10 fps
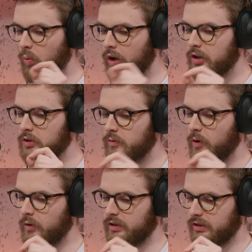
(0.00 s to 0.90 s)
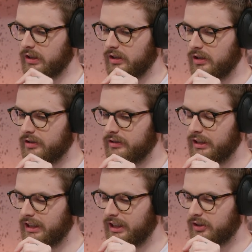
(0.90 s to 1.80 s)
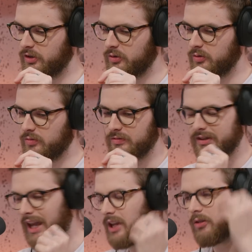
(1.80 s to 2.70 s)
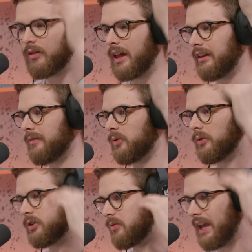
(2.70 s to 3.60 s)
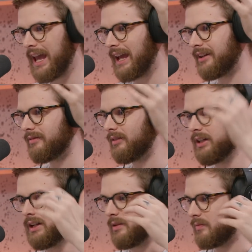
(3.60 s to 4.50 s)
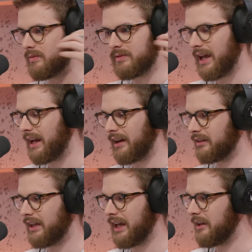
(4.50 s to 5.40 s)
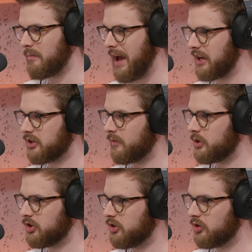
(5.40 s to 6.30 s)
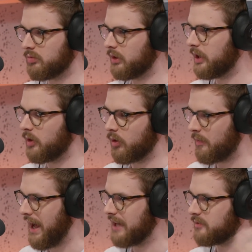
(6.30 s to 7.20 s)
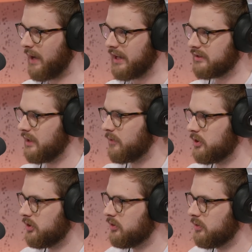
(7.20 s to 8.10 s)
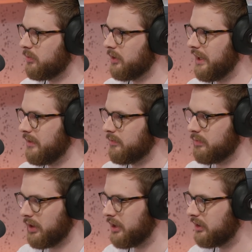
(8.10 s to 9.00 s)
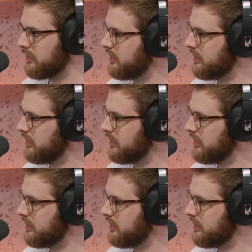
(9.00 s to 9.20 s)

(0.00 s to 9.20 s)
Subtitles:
What are you focusing on to take you to that level where you can 10 out of 10 match every G2 player or pass past every G2 player?